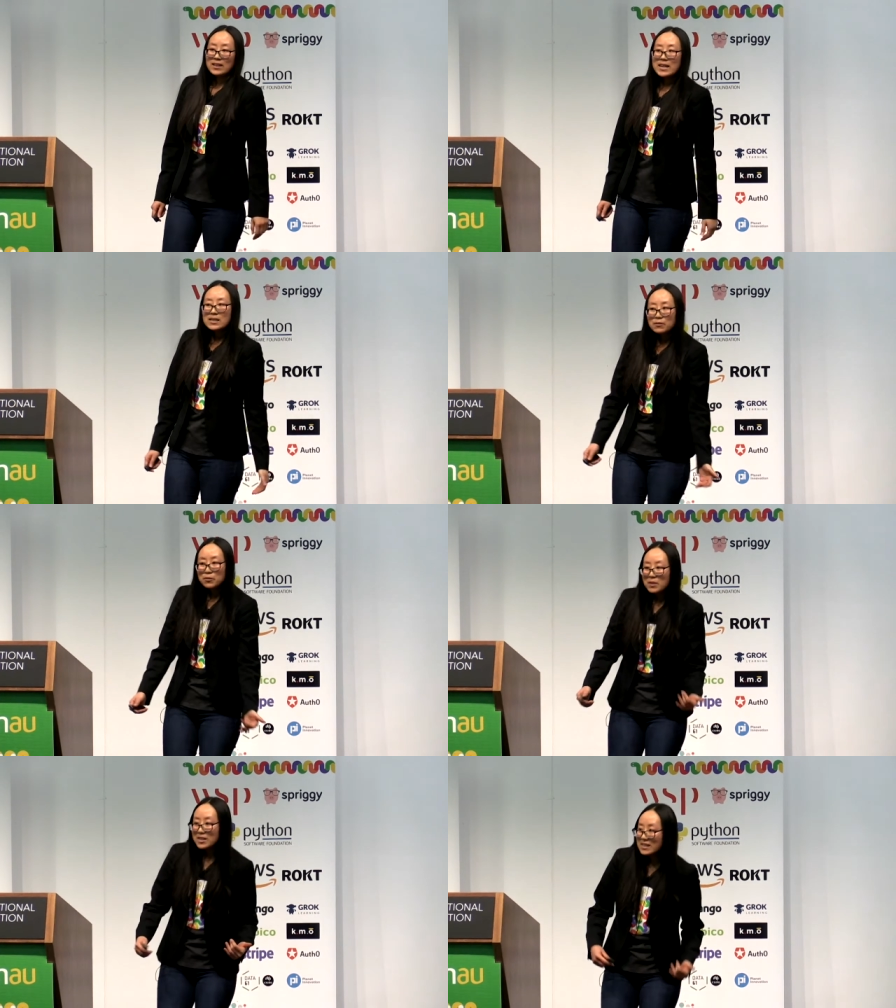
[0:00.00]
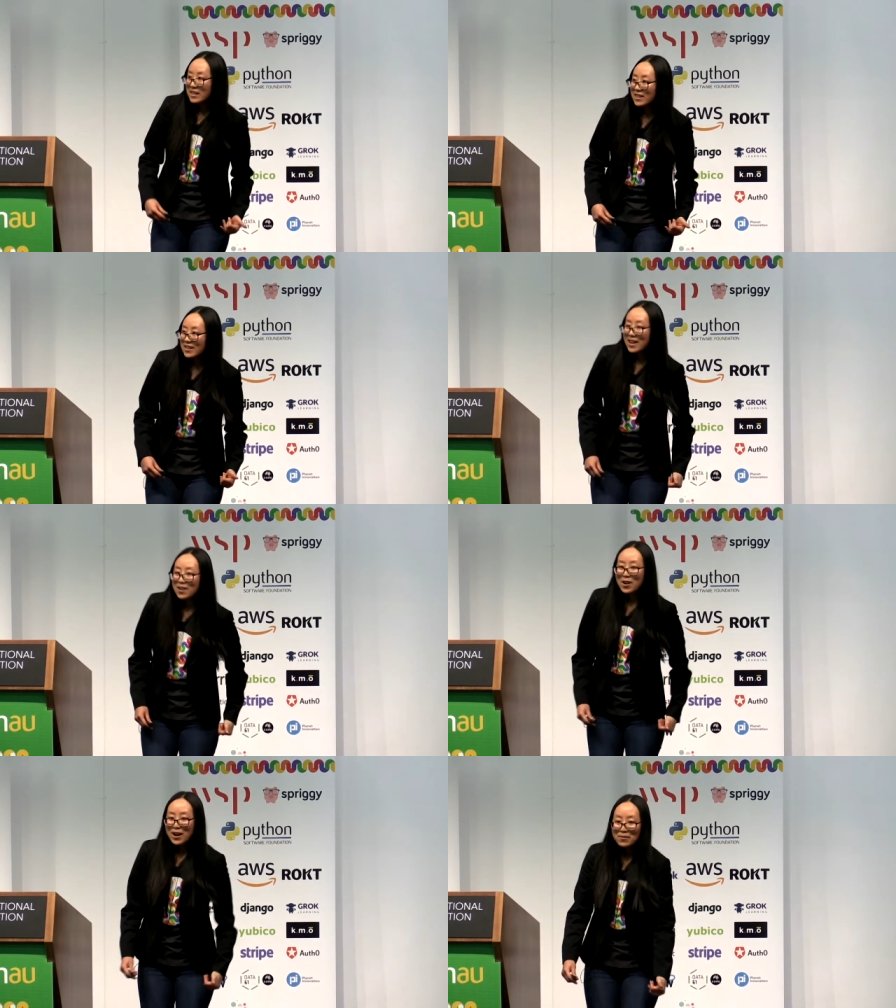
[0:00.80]
Easy for me to say that
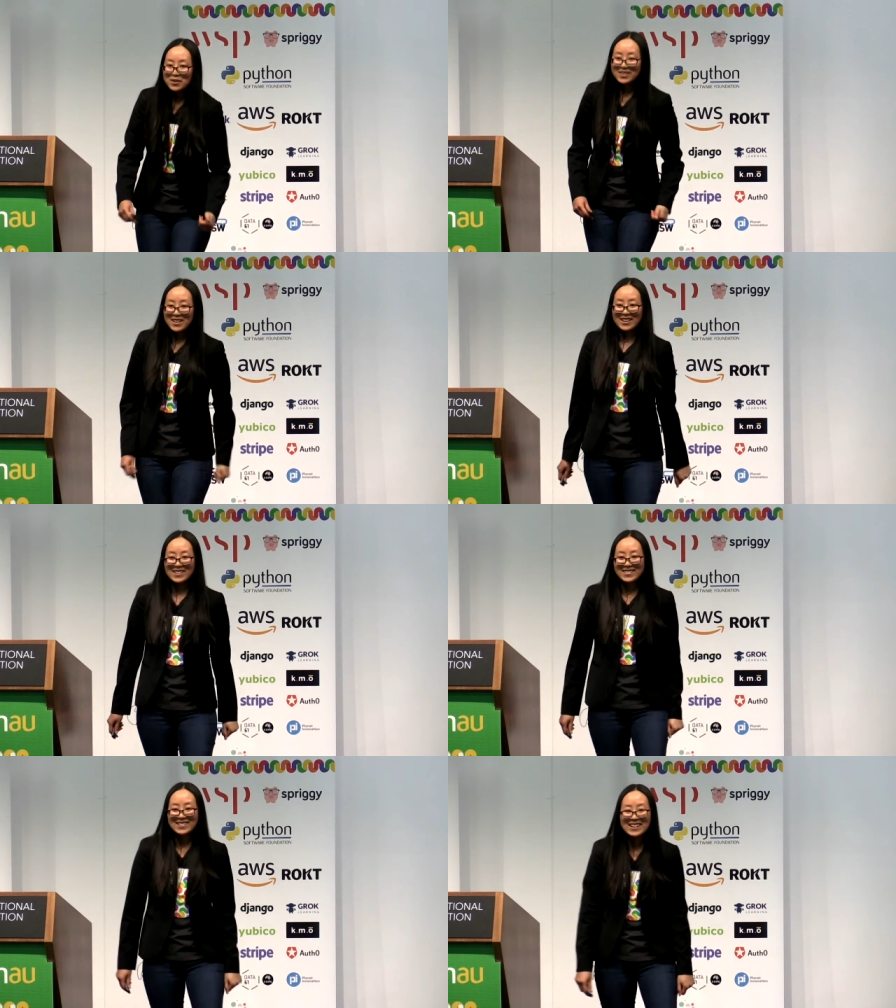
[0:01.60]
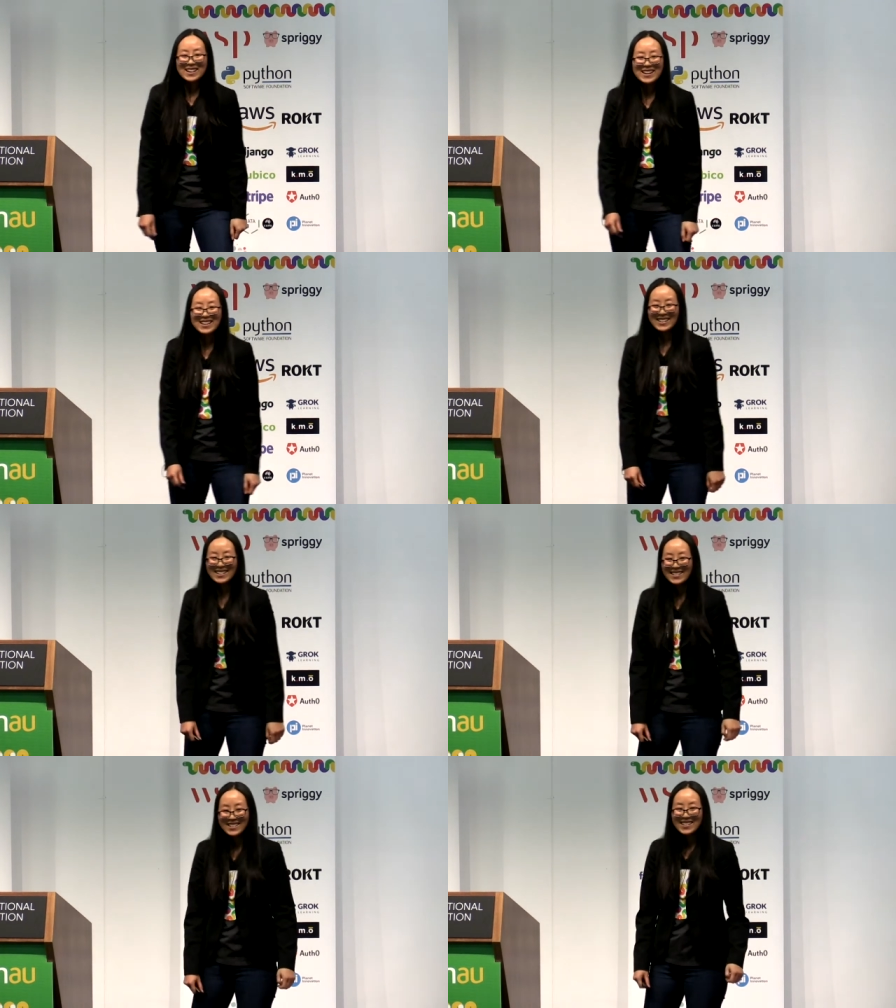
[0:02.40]
now. I've already done
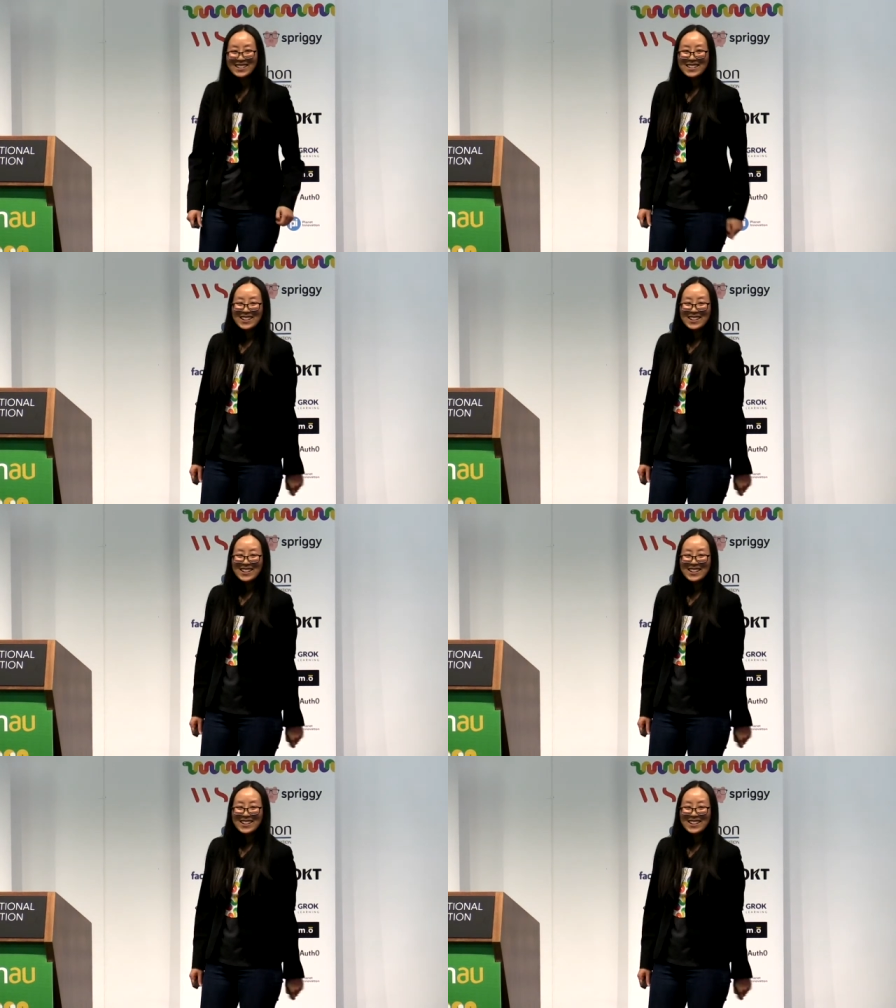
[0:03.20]
it.